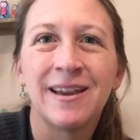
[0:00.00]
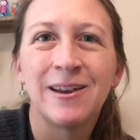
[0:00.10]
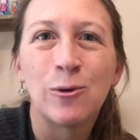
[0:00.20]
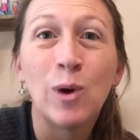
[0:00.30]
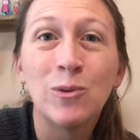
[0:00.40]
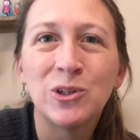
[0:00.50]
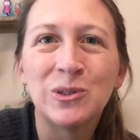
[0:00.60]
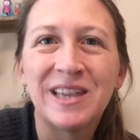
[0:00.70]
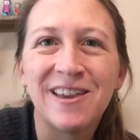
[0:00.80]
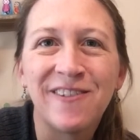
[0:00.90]
What would you
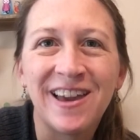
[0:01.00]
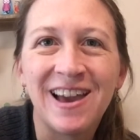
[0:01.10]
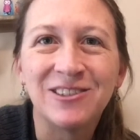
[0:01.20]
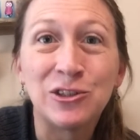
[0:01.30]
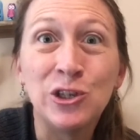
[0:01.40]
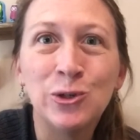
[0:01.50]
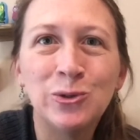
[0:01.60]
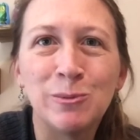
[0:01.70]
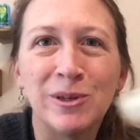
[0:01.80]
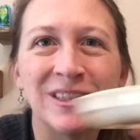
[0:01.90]
say if I asked you
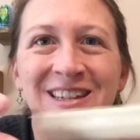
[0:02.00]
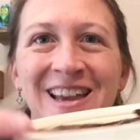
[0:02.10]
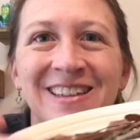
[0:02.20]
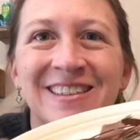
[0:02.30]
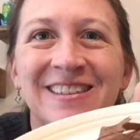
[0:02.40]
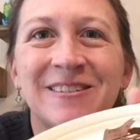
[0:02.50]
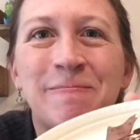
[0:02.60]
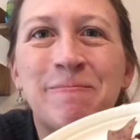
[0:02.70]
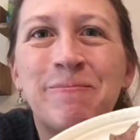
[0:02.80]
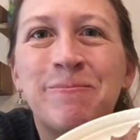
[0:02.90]
to build a nest?
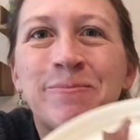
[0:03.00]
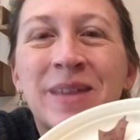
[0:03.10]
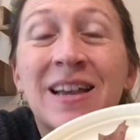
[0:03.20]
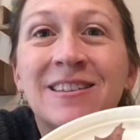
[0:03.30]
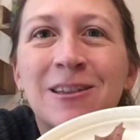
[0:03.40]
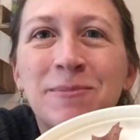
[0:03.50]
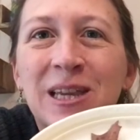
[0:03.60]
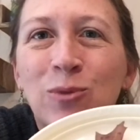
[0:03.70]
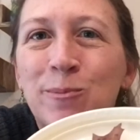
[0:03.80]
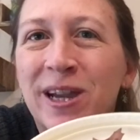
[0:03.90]
Someday
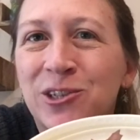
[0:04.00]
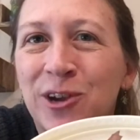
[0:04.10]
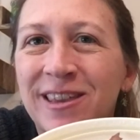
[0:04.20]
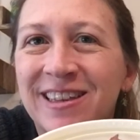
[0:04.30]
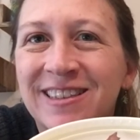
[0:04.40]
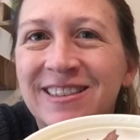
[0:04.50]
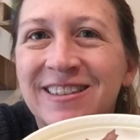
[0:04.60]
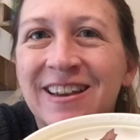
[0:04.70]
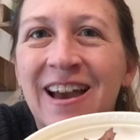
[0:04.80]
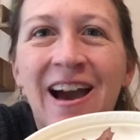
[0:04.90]
we might try this.
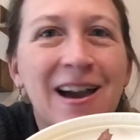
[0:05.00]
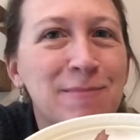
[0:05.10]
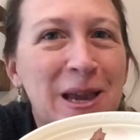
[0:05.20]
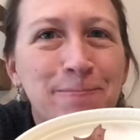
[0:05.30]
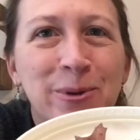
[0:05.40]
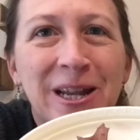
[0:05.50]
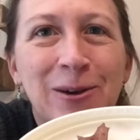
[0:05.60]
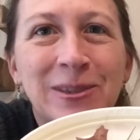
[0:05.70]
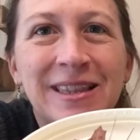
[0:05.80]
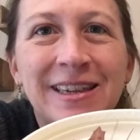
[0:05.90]
I might put
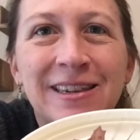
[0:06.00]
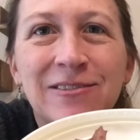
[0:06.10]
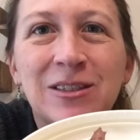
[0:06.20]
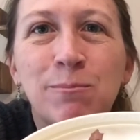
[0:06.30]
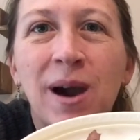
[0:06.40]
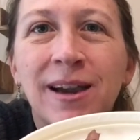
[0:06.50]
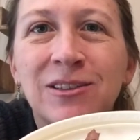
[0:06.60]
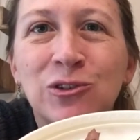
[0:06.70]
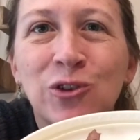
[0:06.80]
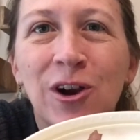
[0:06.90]
out leaves, pine
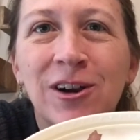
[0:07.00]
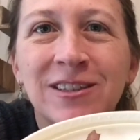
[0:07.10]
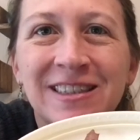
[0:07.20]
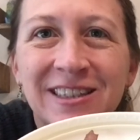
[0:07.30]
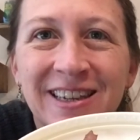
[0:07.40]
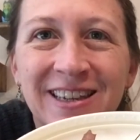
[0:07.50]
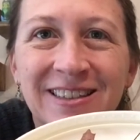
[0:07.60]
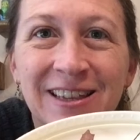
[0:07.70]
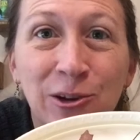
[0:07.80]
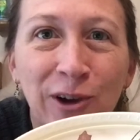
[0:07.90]
straw,
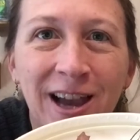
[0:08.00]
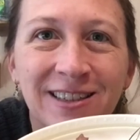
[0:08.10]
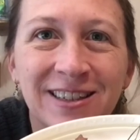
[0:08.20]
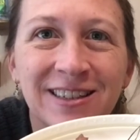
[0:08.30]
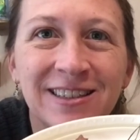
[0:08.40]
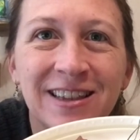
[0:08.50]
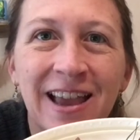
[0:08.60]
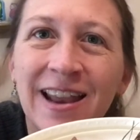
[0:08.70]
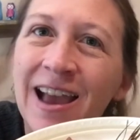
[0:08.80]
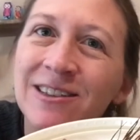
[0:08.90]
sticks, and grasses
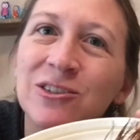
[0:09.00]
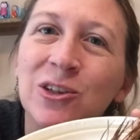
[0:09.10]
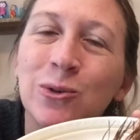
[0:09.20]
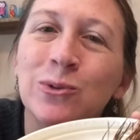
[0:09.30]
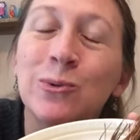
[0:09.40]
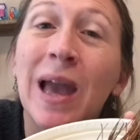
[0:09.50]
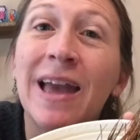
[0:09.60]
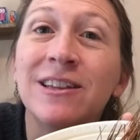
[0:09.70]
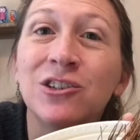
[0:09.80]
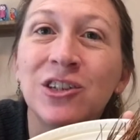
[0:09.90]
and ask you to
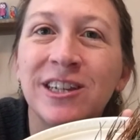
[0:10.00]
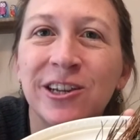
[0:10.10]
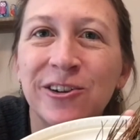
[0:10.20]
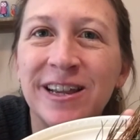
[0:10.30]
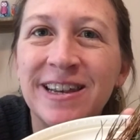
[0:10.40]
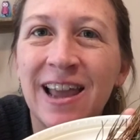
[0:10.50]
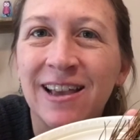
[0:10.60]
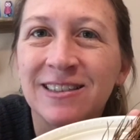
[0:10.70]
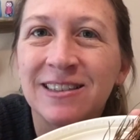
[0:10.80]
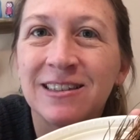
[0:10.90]
engineer a
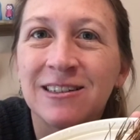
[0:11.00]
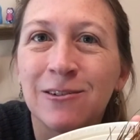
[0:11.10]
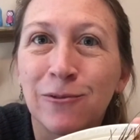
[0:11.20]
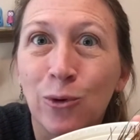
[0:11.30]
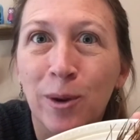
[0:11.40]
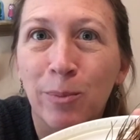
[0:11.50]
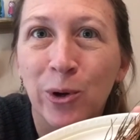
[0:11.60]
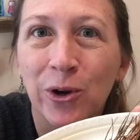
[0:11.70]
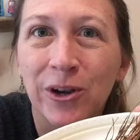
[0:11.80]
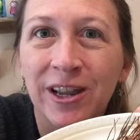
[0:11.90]
nest for a
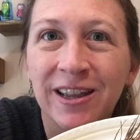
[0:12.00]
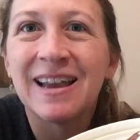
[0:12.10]
bird.